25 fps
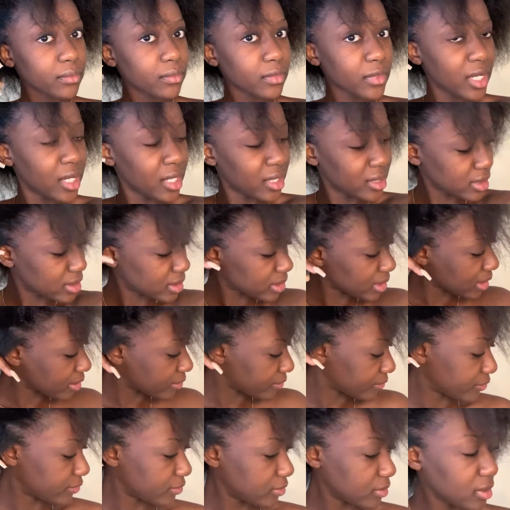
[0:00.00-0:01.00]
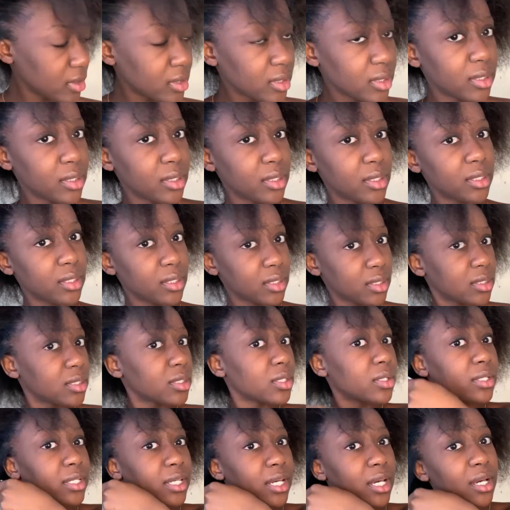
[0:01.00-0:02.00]
and stuff.
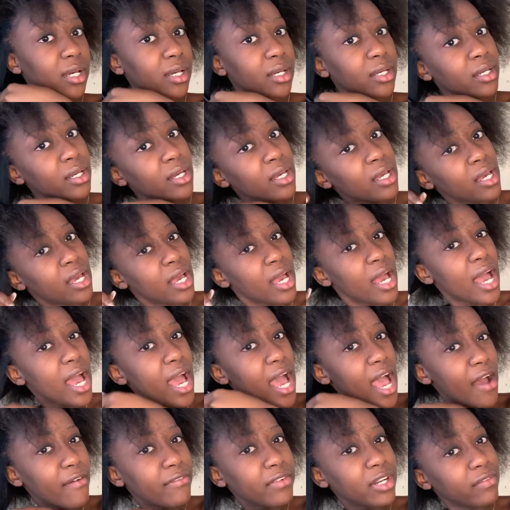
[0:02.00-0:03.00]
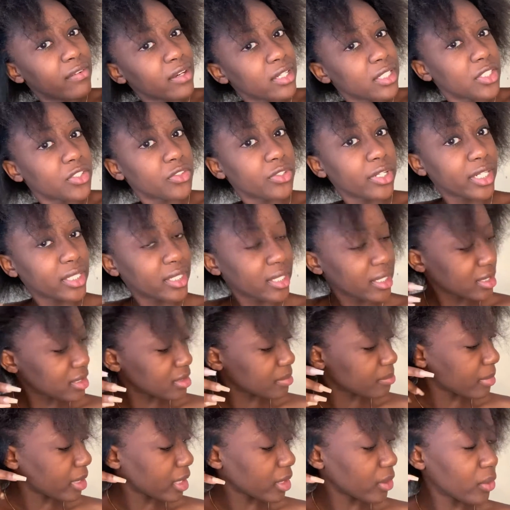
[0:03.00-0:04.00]
So yeah, I've never
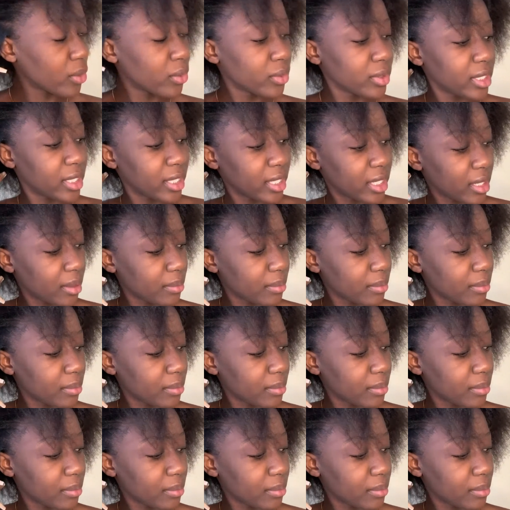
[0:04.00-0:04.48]
straightened my own hair